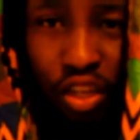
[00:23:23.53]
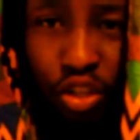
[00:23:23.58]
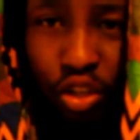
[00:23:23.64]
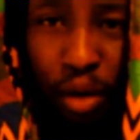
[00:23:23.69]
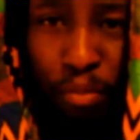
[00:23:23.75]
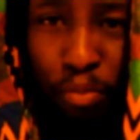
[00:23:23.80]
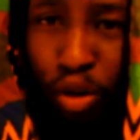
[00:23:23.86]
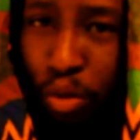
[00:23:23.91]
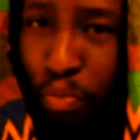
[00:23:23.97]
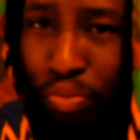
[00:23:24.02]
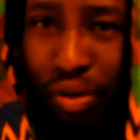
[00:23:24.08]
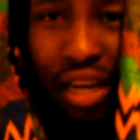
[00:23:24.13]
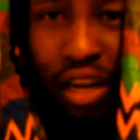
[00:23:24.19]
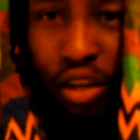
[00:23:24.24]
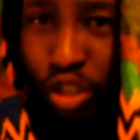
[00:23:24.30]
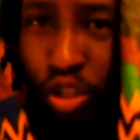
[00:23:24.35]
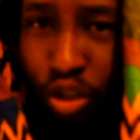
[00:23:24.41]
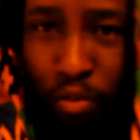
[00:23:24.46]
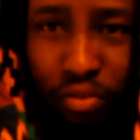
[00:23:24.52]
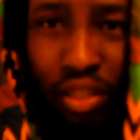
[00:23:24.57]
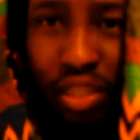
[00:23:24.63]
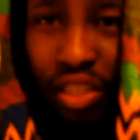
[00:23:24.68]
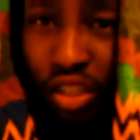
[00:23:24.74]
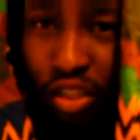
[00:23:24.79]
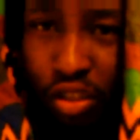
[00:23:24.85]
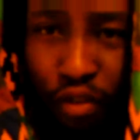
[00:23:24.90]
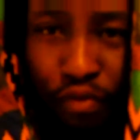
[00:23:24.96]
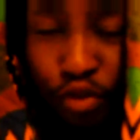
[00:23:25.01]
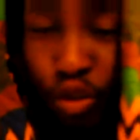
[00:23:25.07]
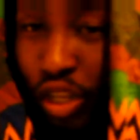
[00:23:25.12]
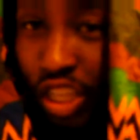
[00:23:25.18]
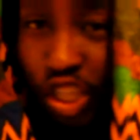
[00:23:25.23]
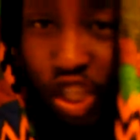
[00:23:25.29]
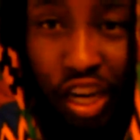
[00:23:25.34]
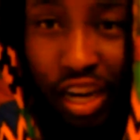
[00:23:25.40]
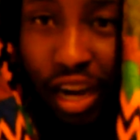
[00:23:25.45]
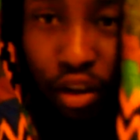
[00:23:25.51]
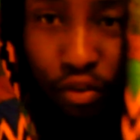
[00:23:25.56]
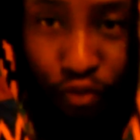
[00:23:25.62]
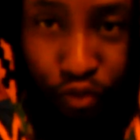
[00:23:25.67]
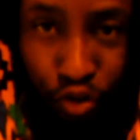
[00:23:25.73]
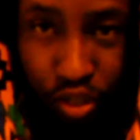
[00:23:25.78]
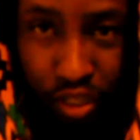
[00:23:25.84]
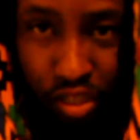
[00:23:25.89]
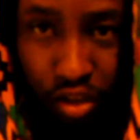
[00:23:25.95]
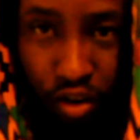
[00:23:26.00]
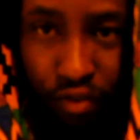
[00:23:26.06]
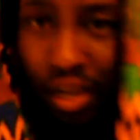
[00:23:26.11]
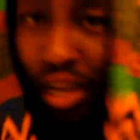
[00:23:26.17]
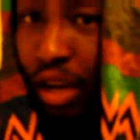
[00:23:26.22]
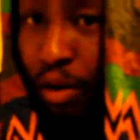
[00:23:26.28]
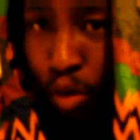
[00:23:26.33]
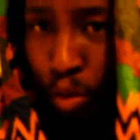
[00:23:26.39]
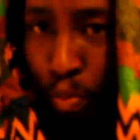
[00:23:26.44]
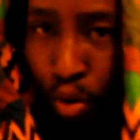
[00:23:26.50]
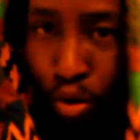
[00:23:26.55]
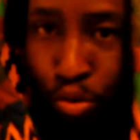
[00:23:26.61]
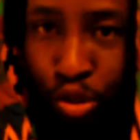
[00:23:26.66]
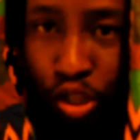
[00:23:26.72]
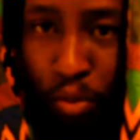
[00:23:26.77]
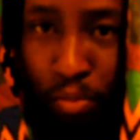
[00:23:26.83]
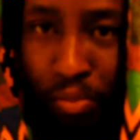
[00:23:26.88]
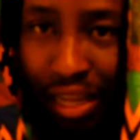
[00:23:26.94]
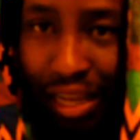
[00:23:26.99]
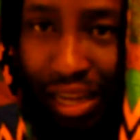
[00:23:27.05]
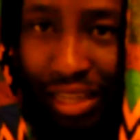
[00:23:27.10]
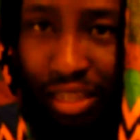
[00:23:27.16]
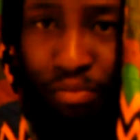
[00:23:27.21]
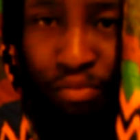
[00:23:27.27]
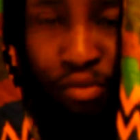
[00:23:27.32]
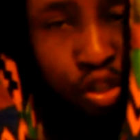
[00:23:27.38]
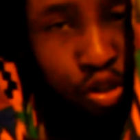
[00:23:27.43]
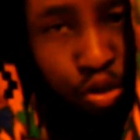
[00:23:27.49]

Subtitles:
You know, I'm gonna bring out some stuff you can check out for yourself. I'm gonna post some links.